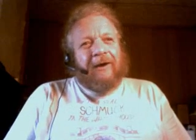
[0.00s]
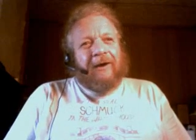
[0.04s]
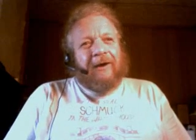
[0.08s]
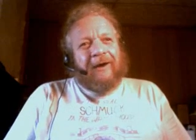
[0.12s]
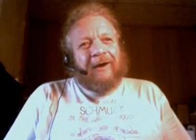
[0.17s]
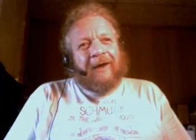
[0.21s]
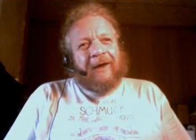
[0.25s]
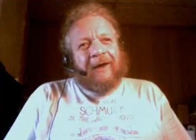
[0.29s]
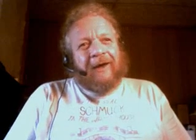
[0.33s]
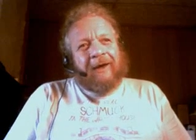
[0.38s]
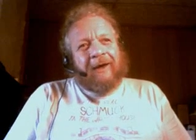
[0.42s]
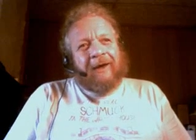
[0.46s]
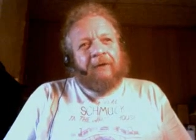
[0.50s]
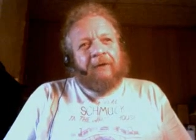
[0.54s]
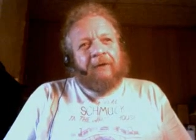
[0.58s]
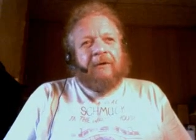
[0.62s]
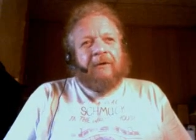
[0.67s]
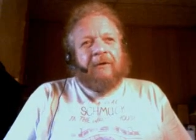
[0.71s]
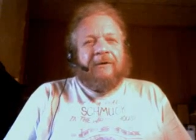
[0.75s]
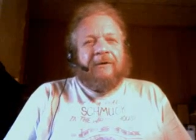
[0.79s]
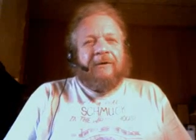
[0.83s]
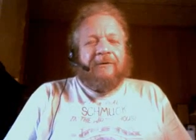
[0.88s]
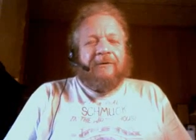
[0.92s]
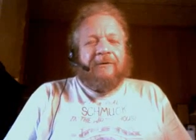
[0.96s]
Eh,
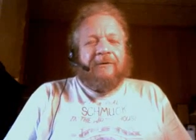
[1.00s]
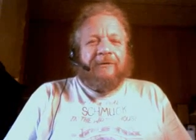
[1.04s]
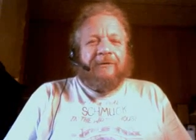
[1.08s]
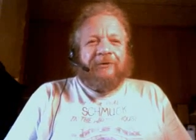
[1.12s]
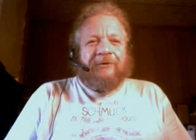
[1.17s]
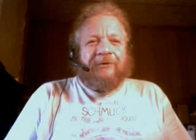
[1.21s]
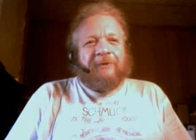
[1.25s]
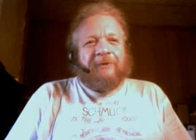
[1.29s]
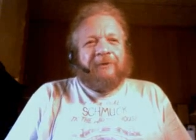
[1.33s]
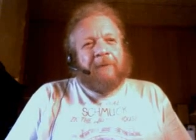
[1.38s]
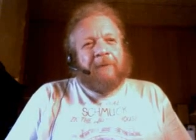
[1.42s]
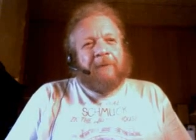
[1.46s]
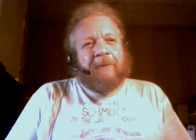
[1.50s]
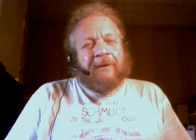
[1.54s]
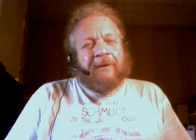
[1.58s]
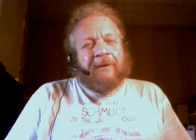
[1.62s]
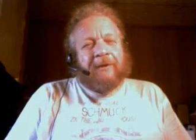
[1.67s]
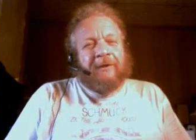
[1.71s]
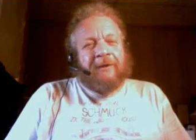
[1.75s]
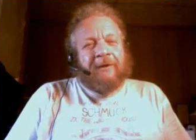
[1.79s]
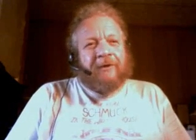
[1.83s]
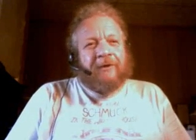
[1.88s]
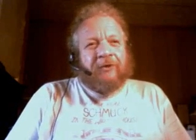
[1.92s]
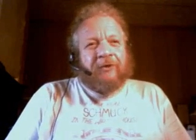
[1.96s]
she's a
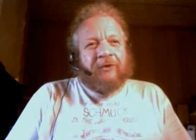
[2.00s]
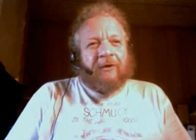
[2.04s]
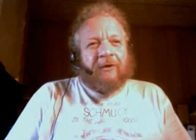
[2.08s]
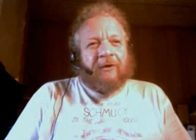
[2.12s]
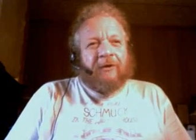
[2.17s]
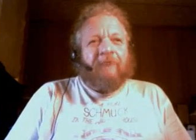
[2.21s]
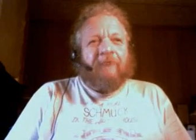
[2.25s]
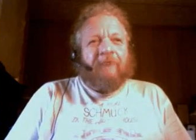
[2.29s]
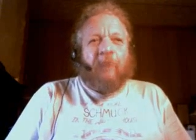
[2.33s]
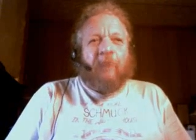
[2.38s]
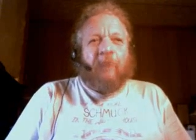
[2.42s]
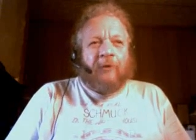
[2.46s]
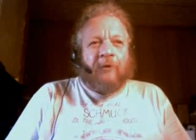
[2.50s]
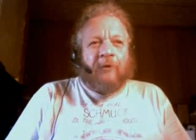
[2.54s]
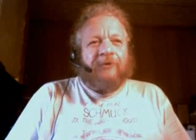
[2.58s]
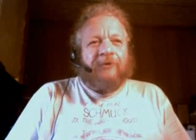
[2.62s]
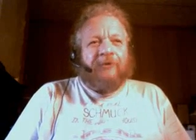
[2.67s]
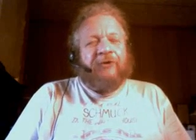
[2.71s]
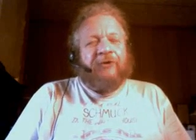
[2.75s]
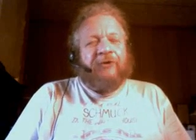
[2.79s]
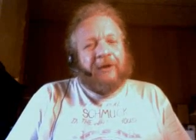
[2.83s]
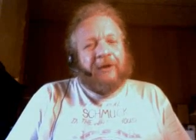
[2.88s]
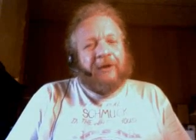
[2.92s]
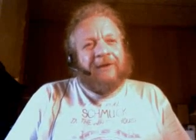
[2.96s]
politician. Of course
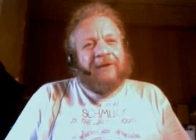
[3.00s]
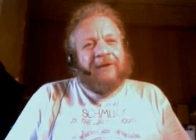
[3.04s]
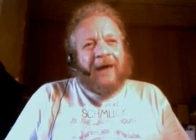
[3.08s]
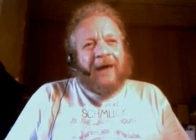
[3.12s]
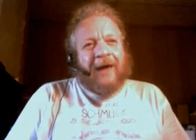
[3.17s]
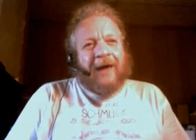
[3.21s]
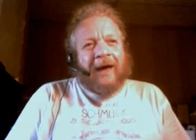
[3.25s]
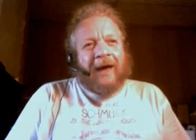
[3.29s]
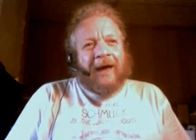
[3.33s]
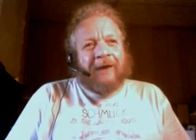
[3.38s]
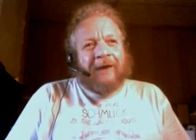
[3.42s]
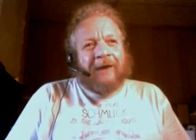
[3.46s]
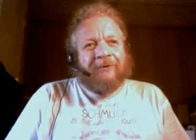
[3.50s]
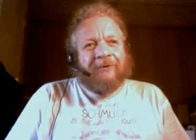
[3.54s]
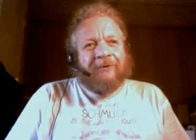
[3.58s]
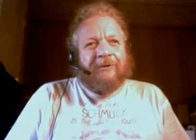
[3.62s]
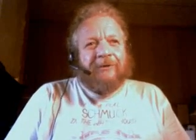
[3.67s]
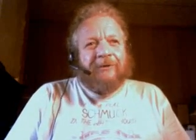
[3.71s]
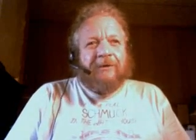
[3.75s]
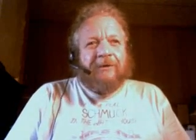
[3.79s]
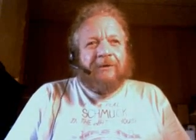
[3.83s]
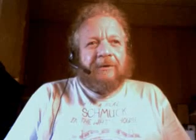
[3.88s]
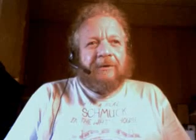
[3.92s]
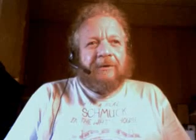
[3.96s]
she lies.